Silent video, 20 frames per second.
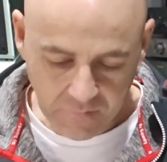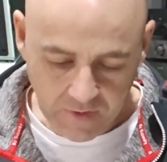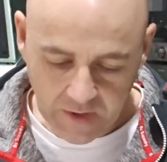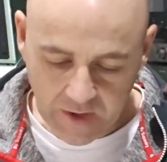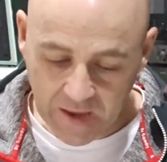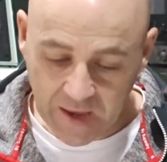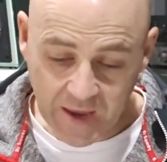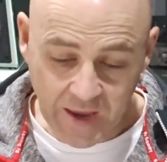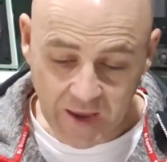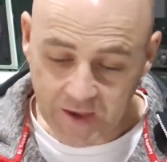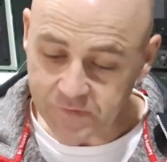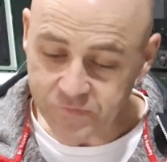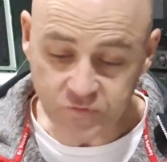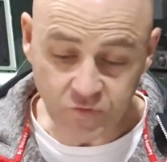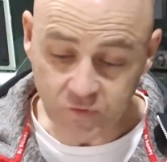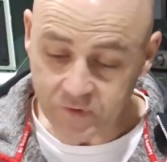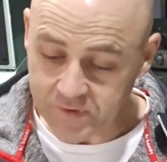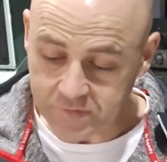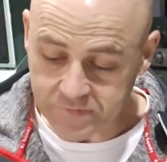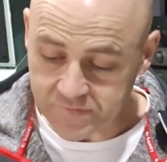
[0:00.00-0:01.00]
As
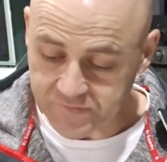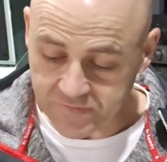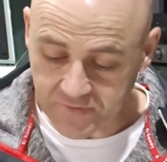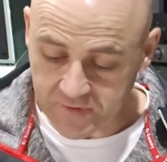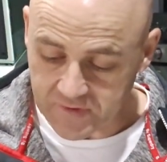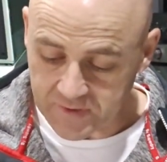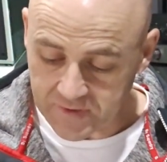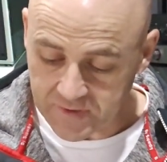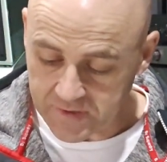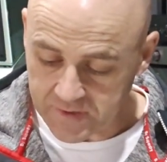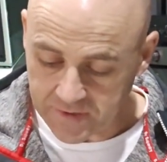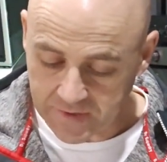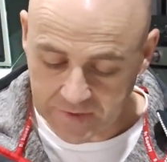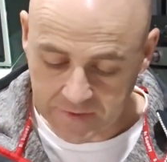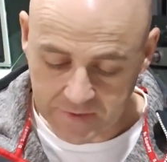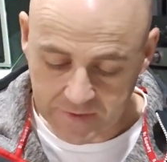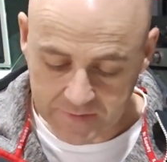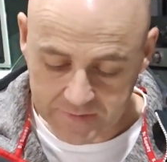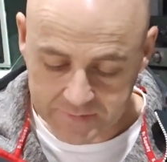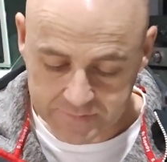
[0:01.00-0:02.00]
you can see,
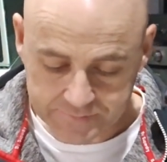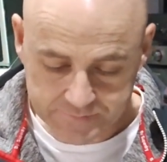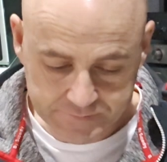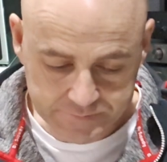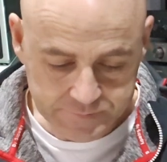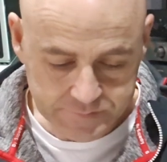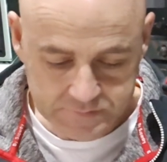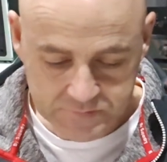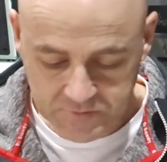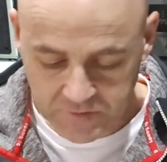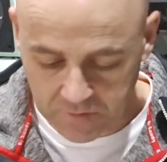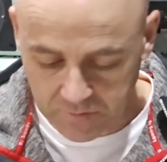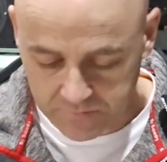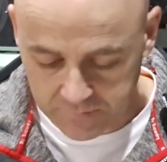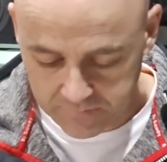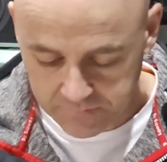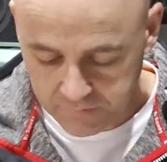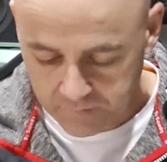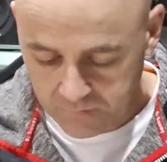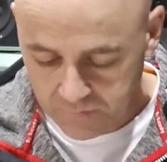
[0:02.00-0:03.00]
you know,
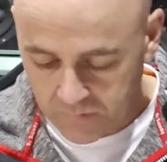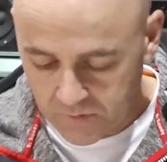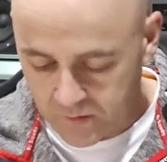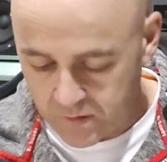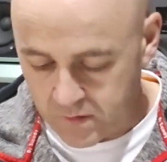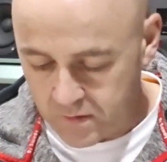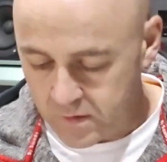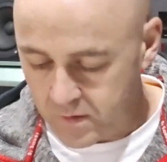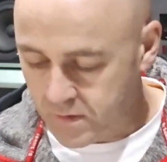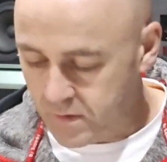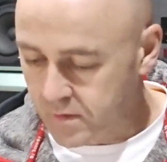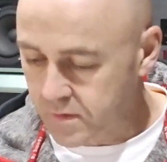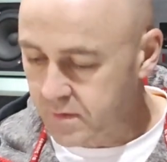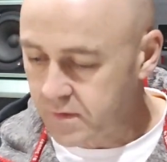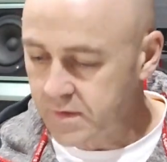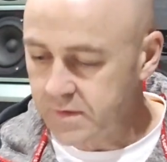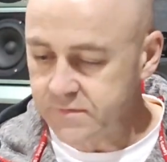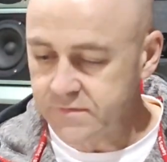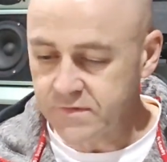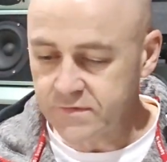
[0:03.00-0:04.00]

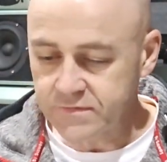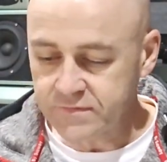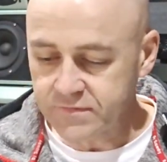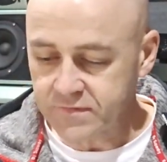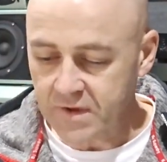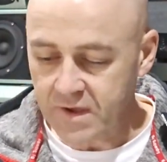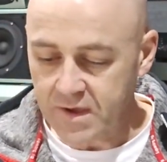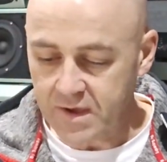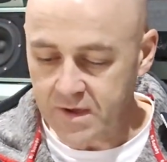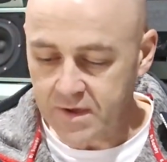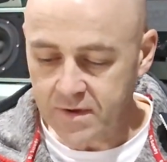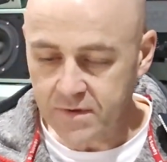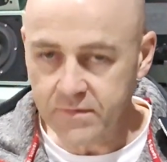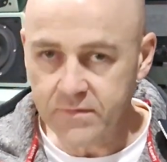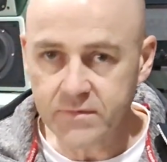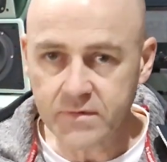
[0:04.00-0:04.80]
it is a